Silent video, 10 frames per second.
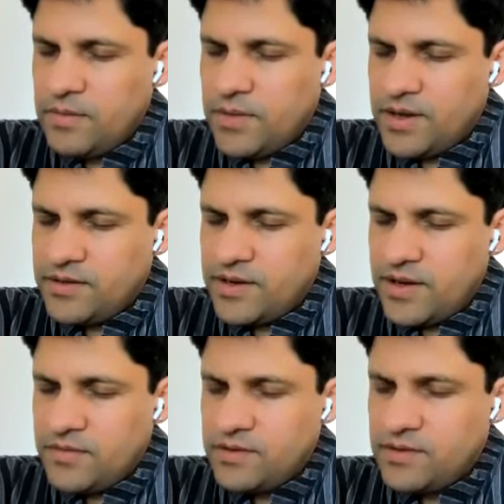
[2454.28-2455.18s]
We
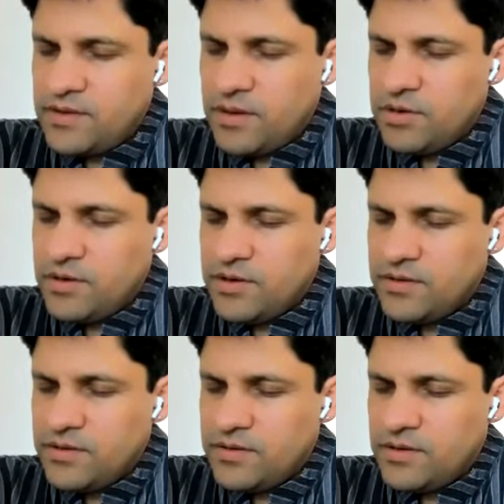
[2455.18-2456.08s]
must have the
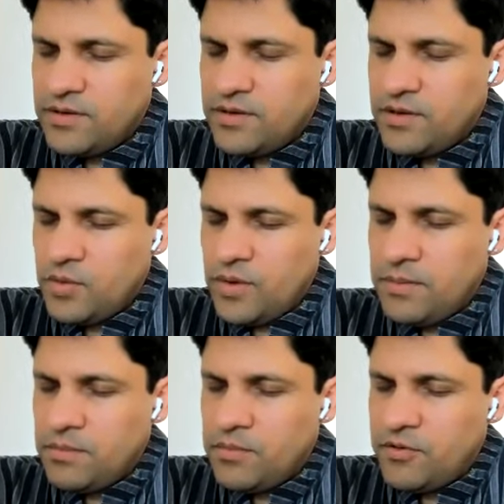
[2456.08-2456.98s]
stubbornness to
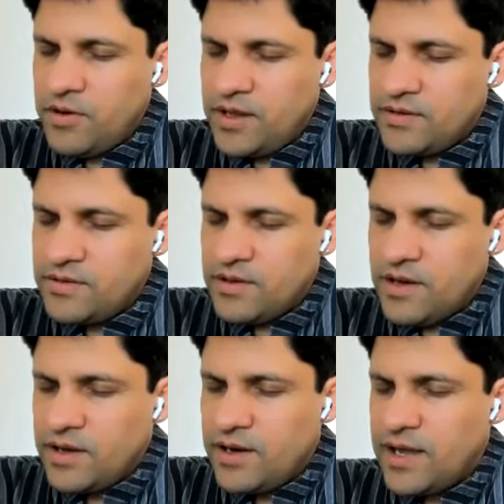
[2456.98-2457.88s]
embrace
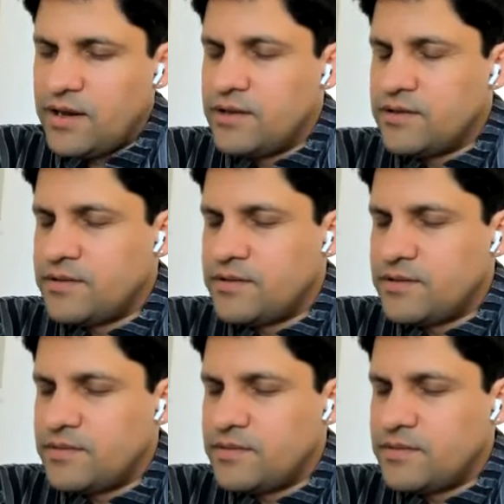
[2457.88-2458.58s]
our gladness